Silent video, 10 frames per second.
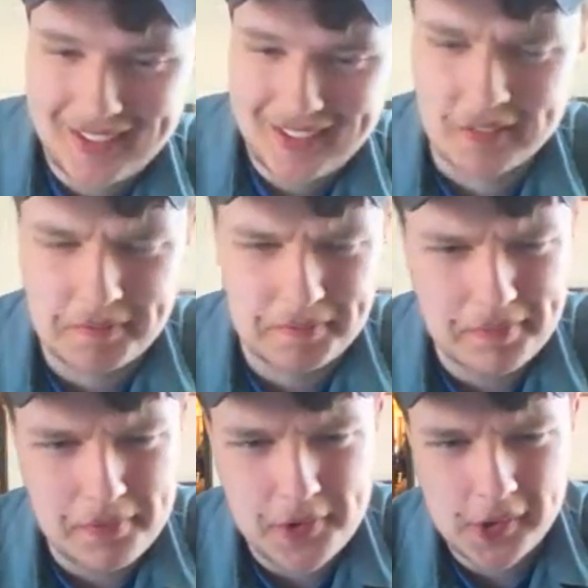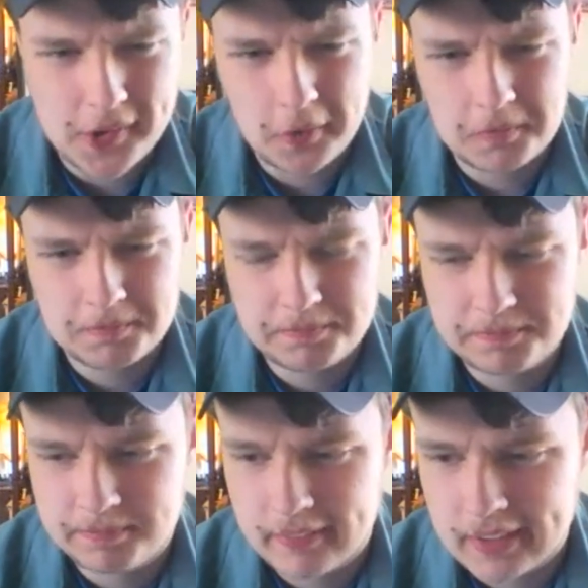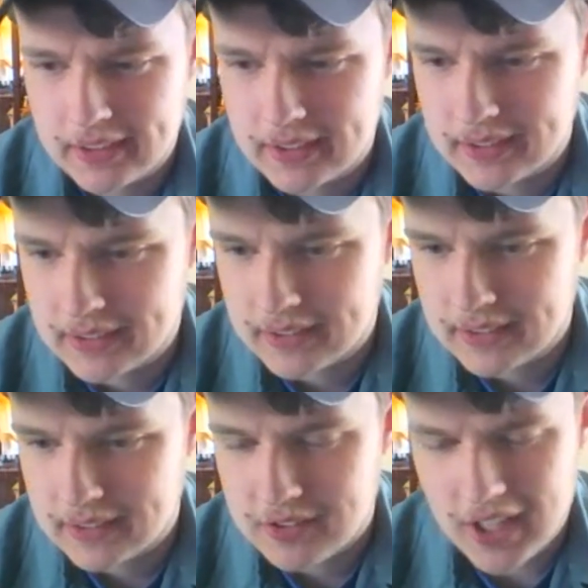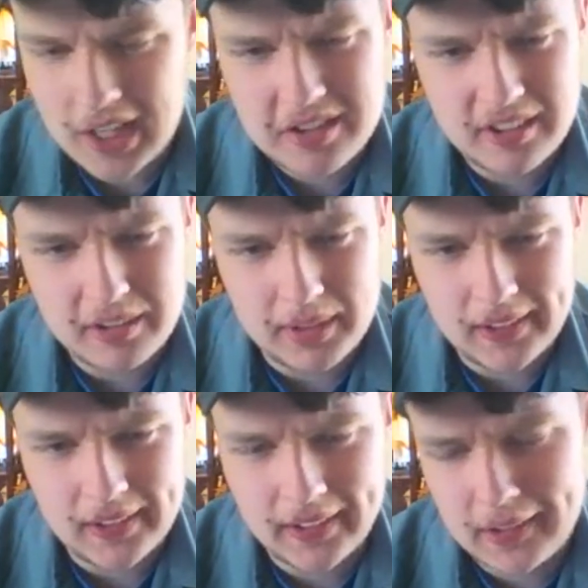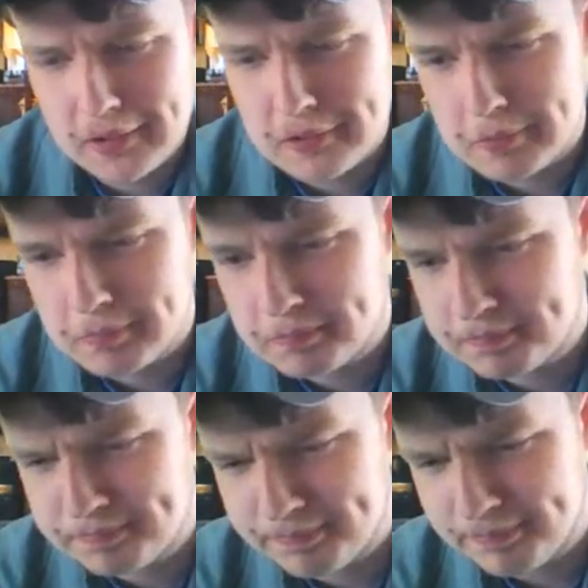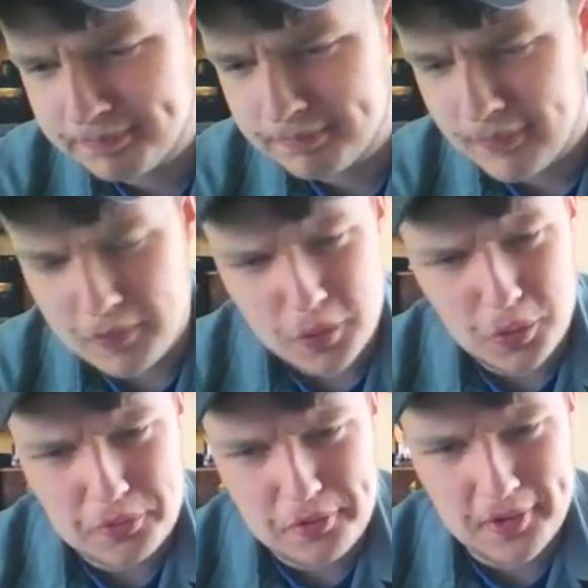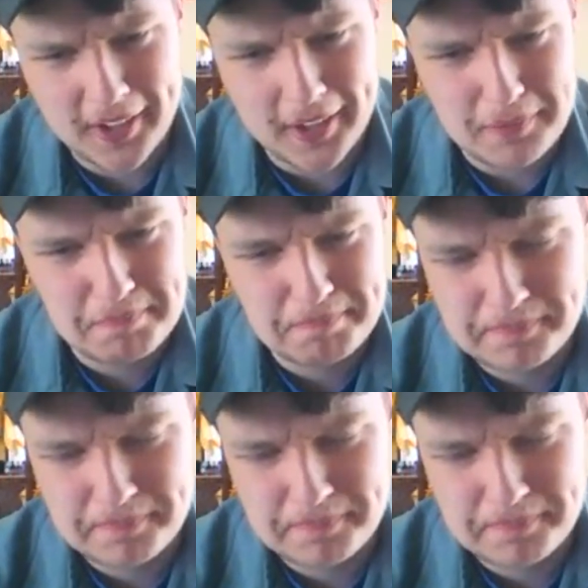And yeah, so sky's the limit here, guys. The viewers decide.